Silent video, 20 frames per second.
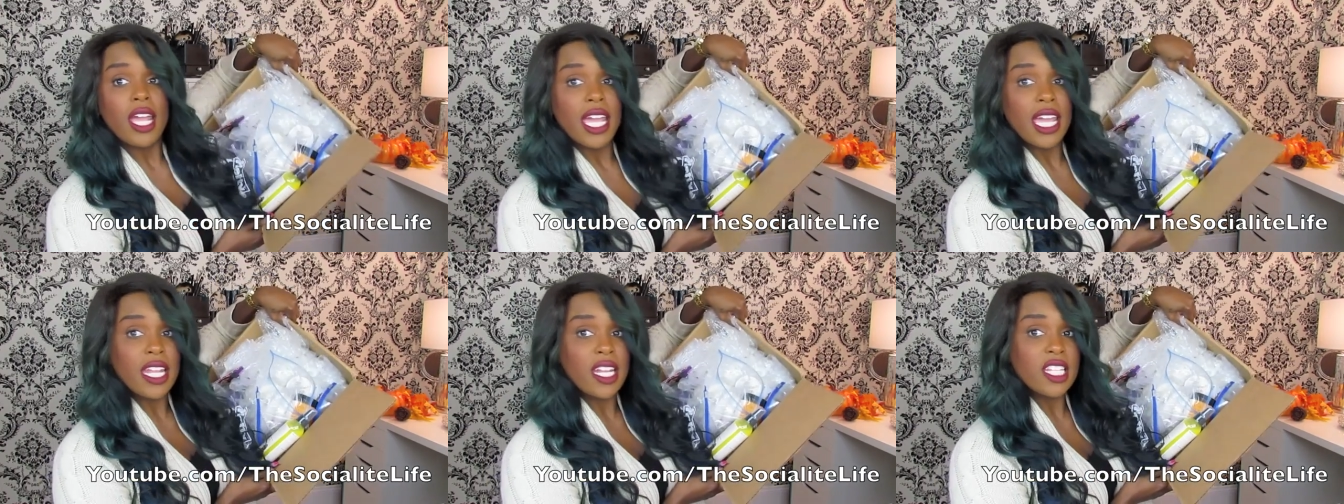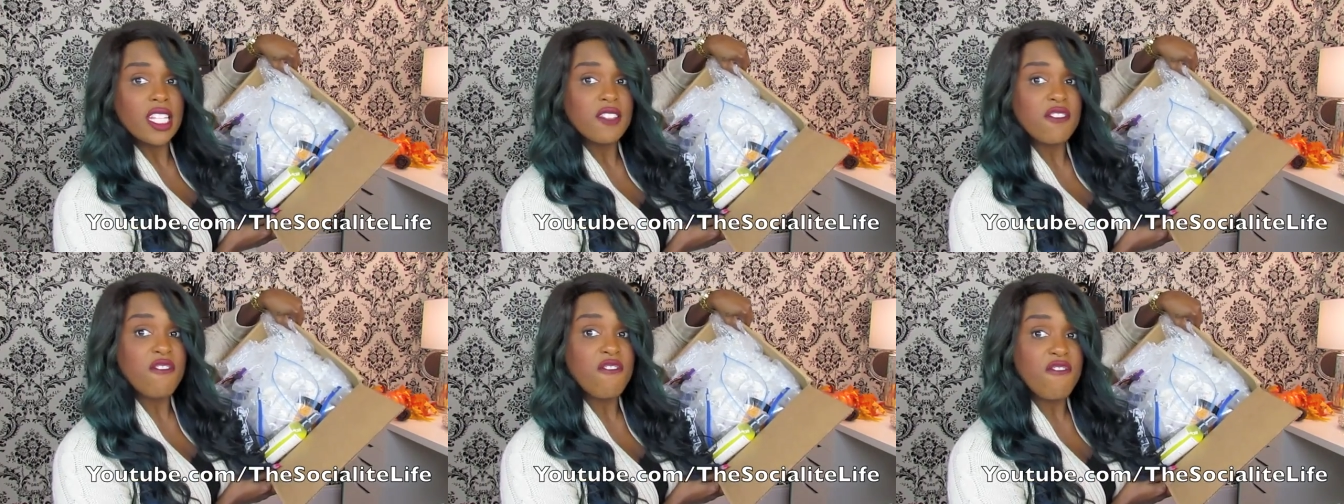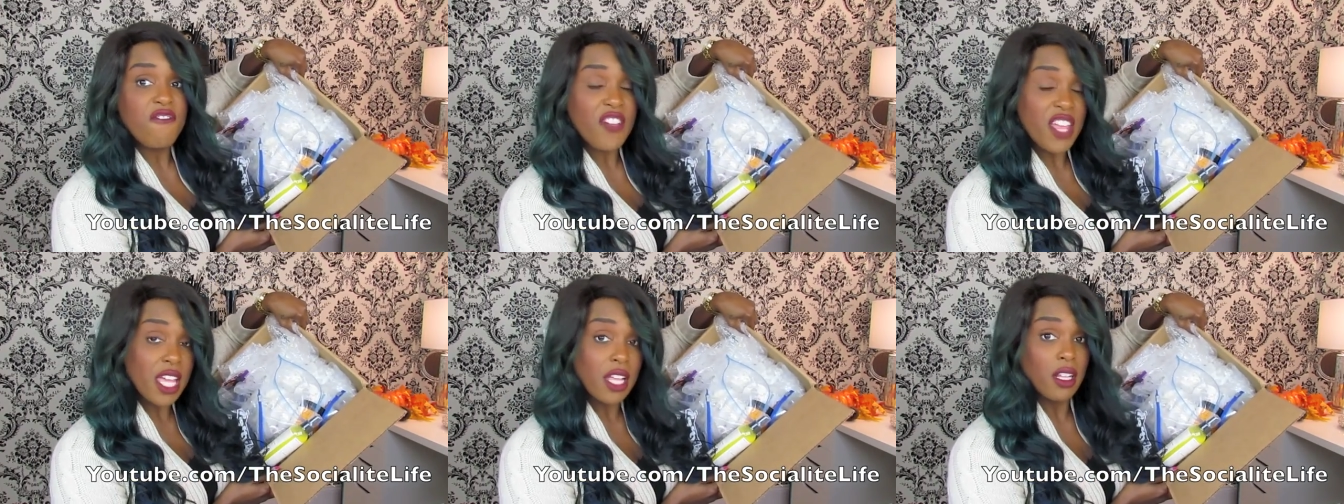It is
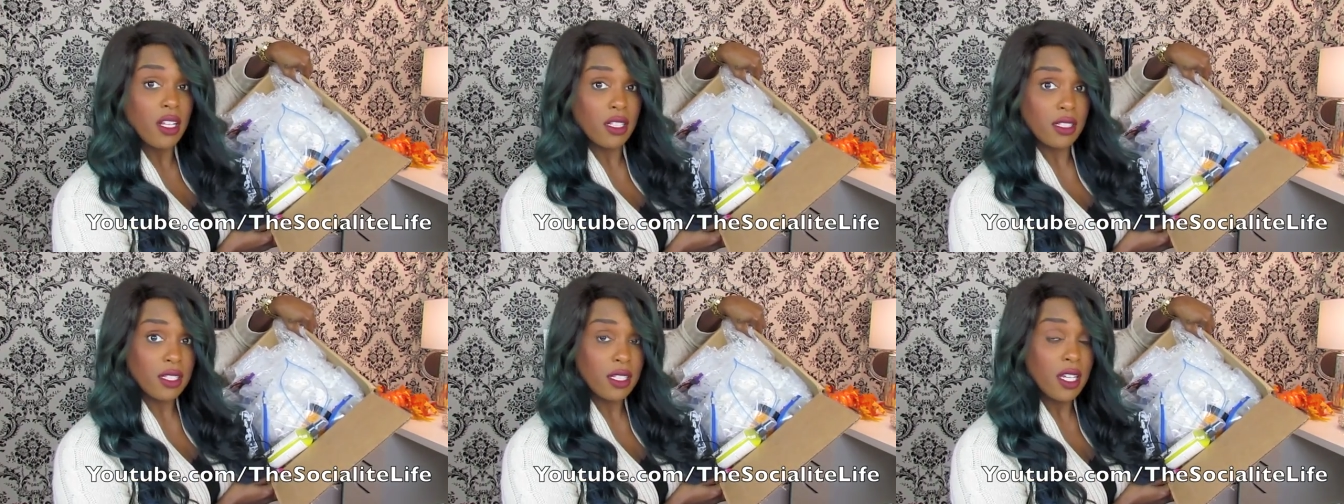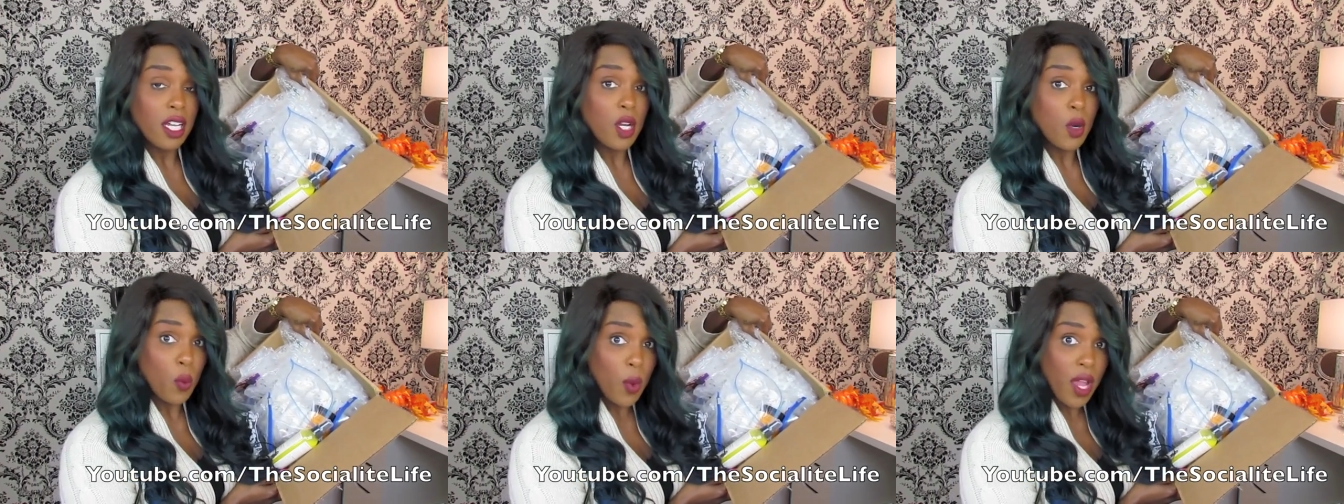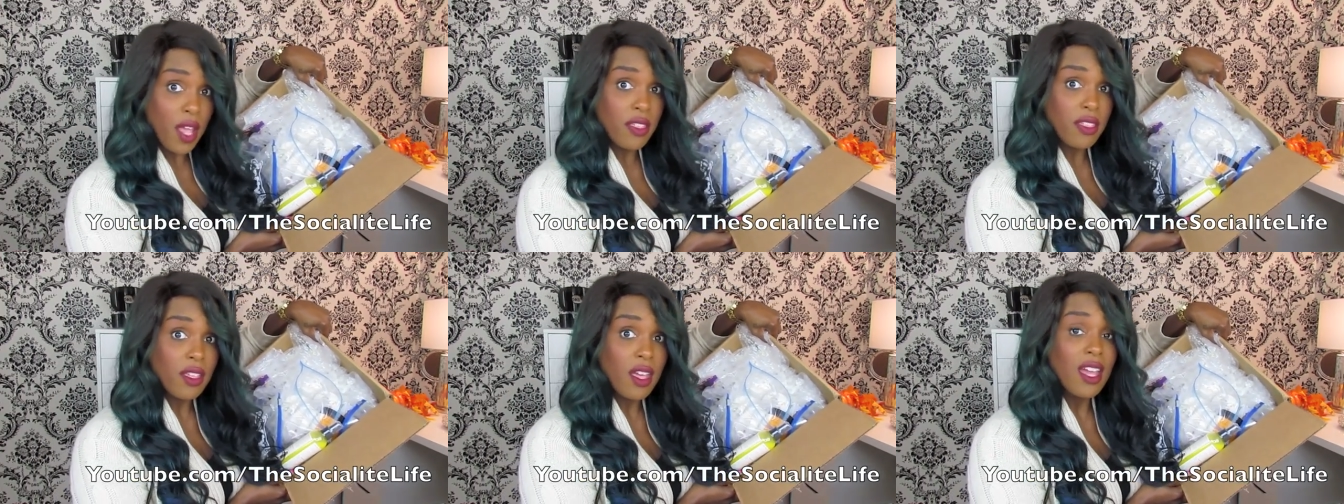filled
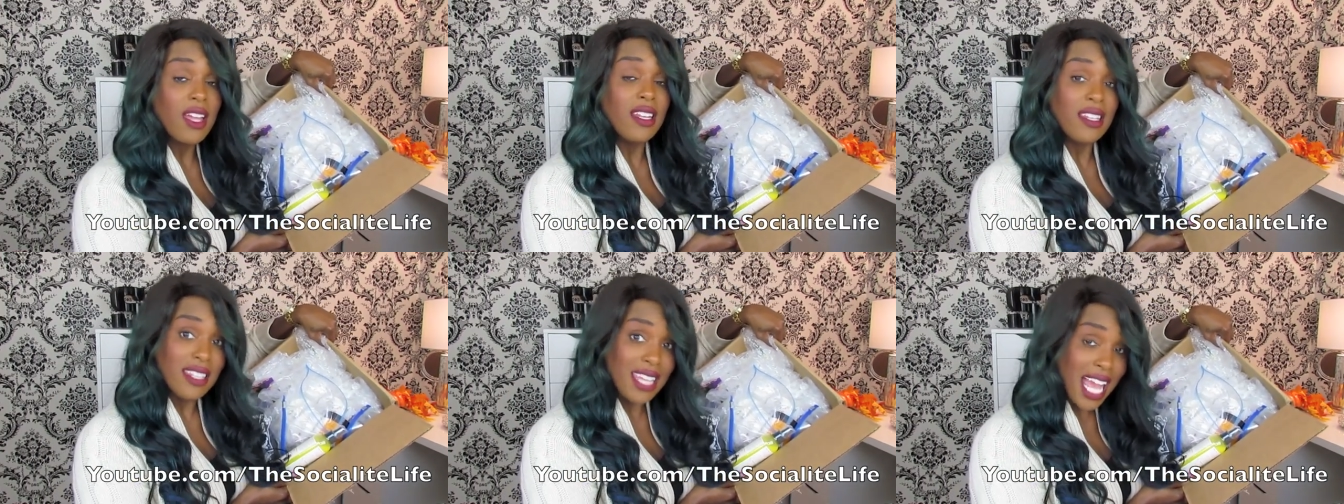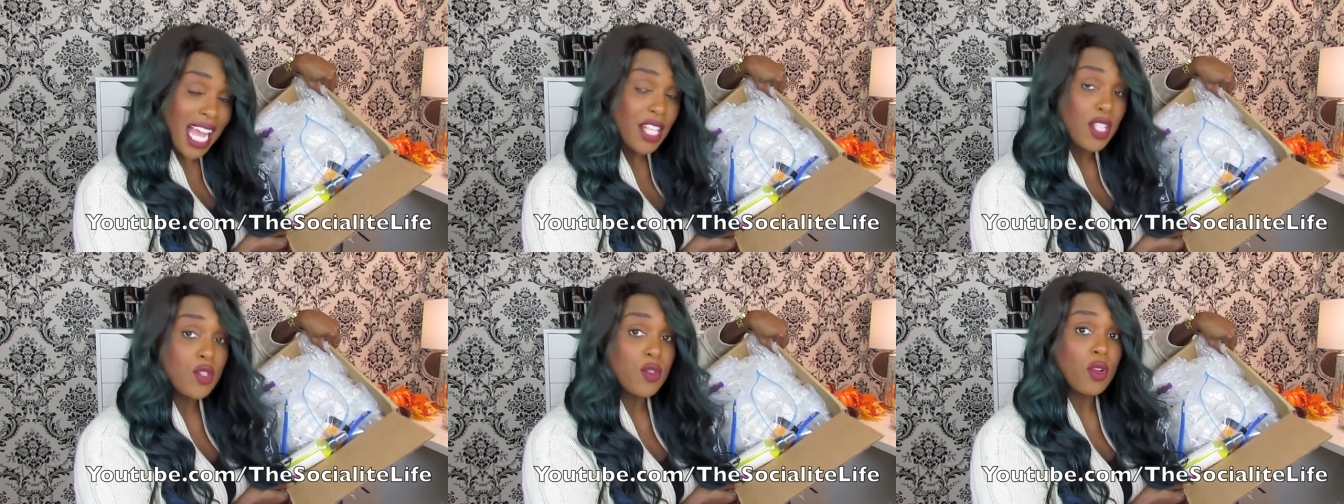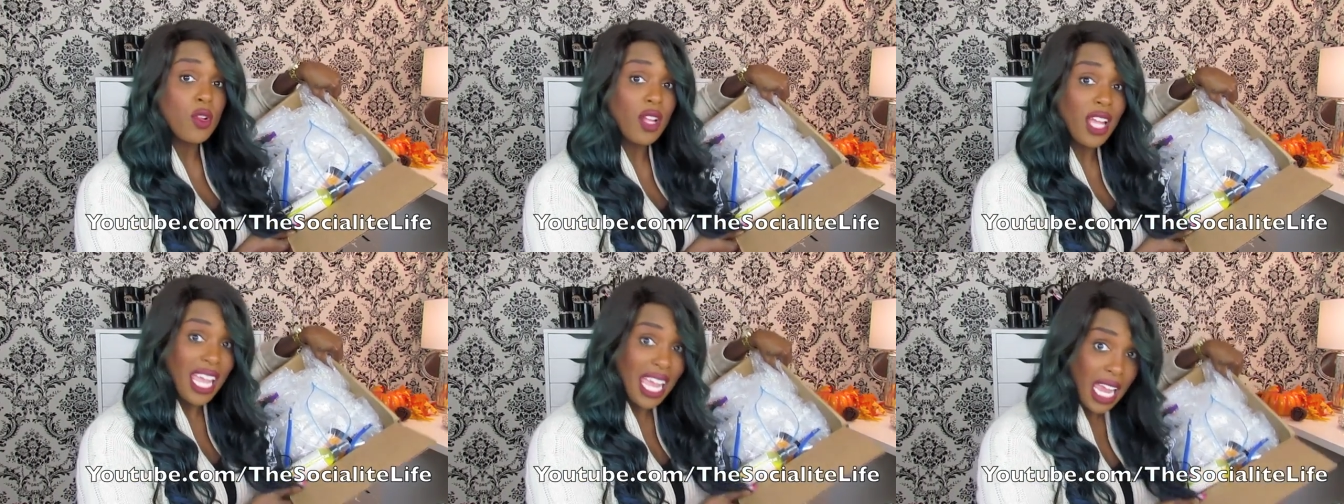with
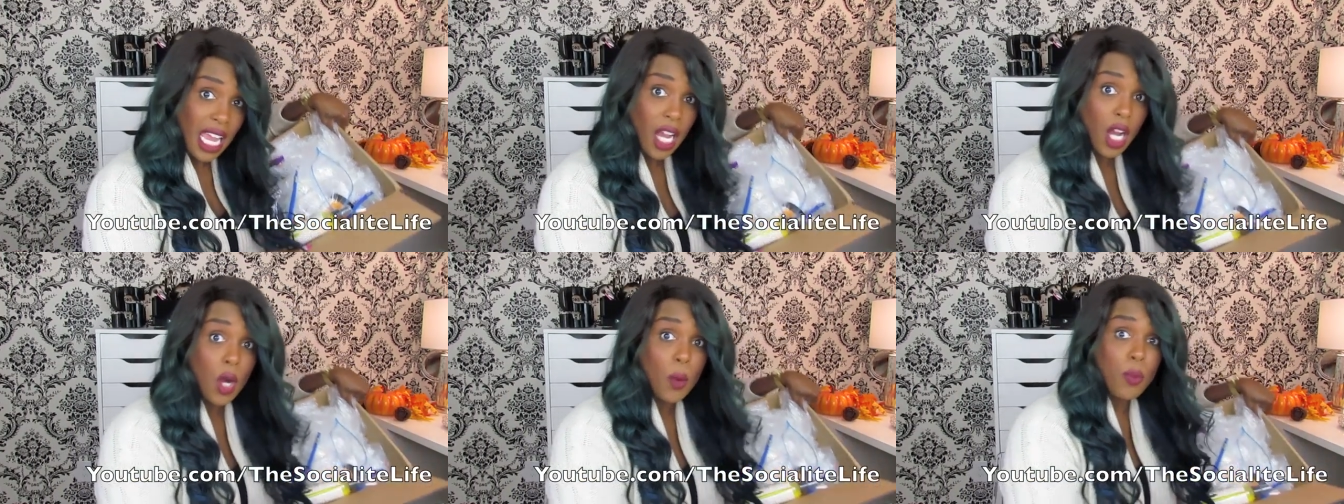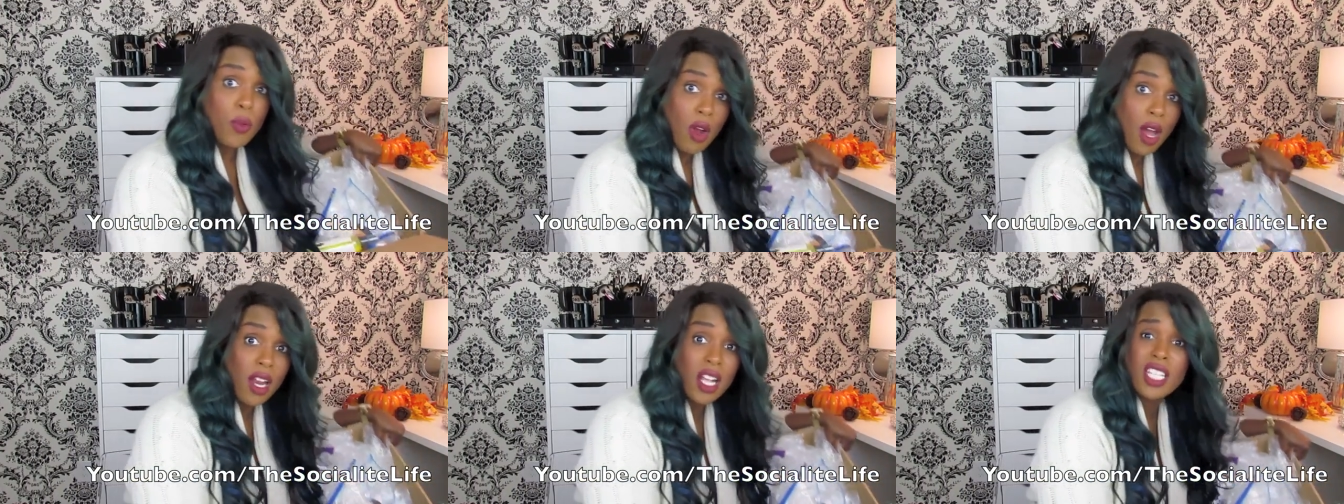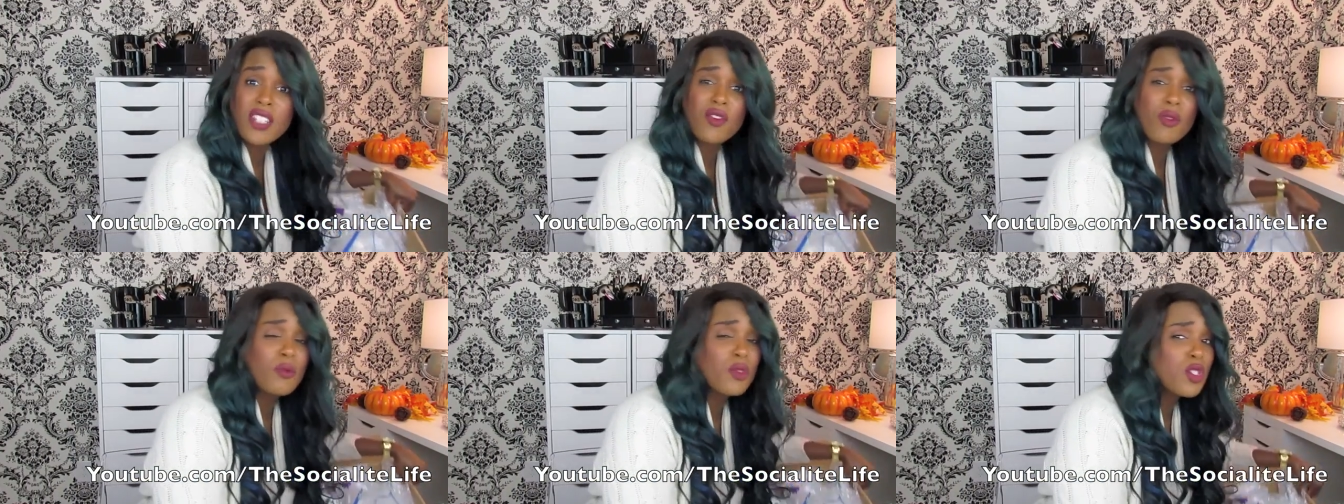natural hair
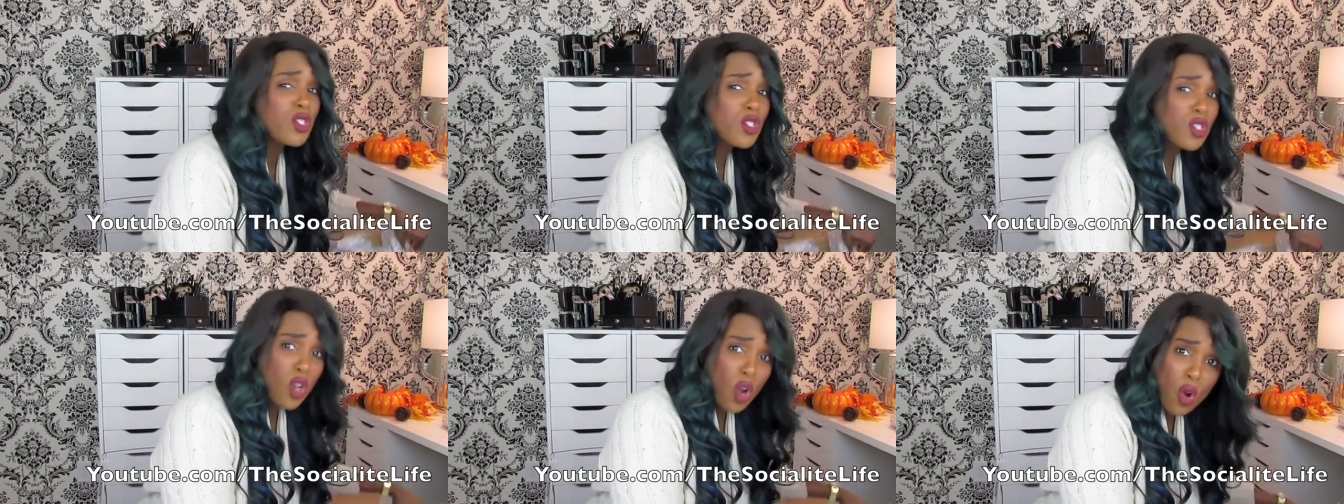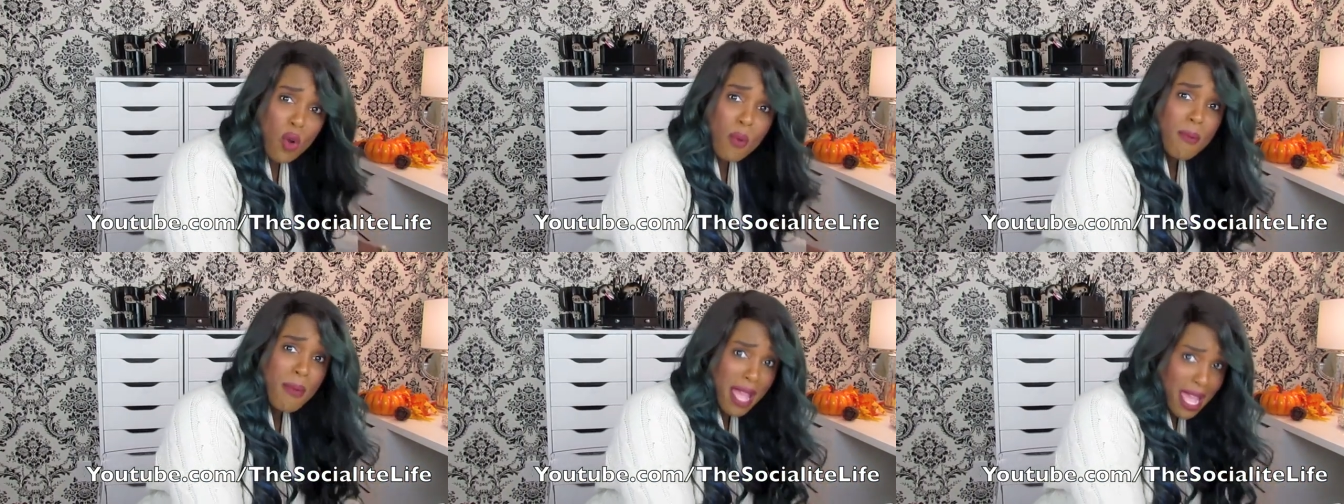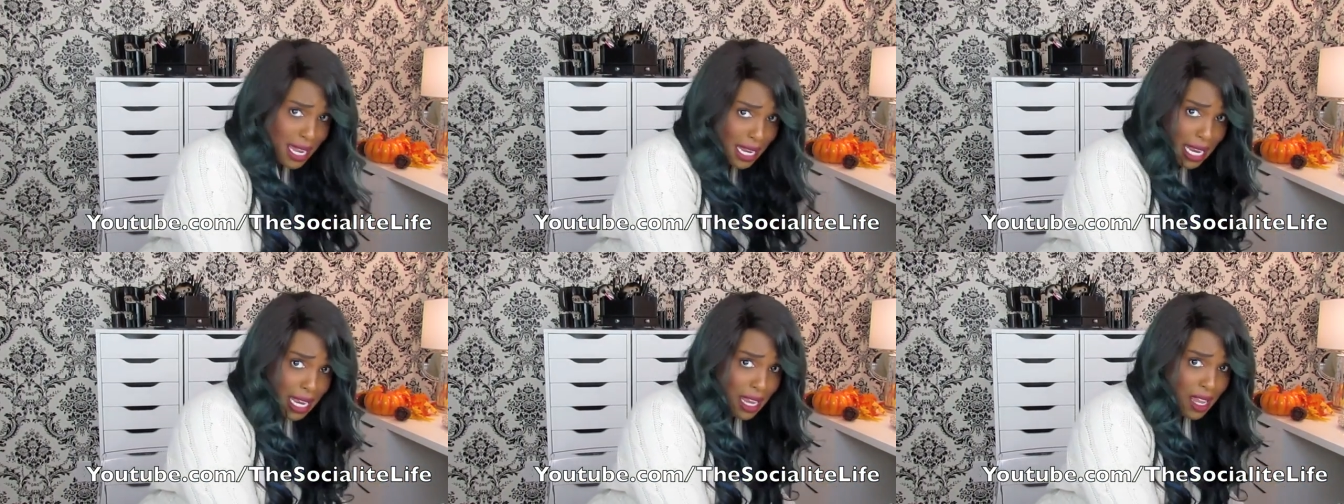products from so
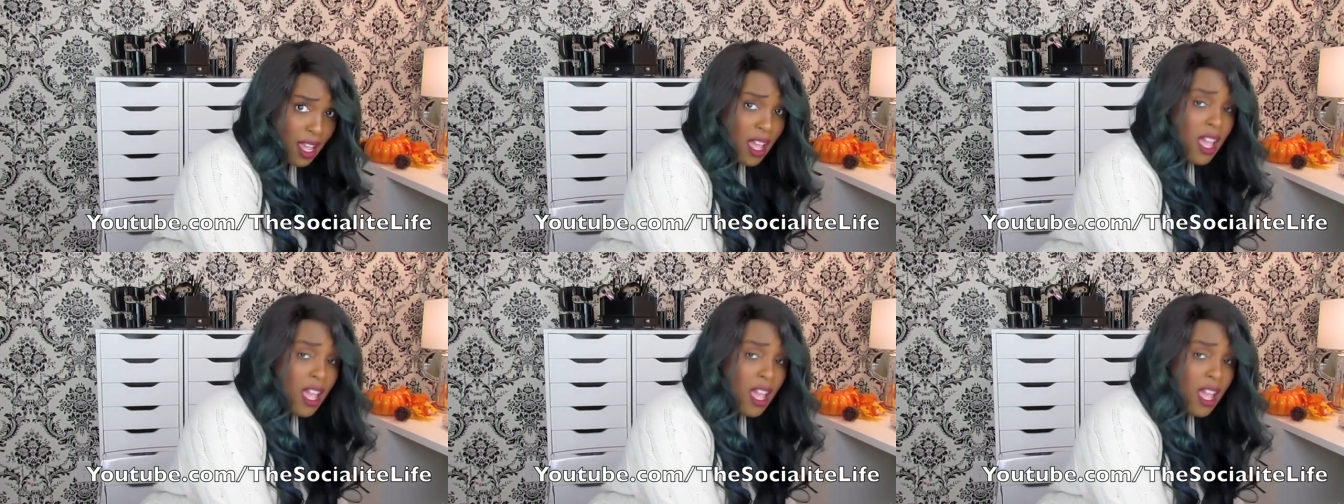many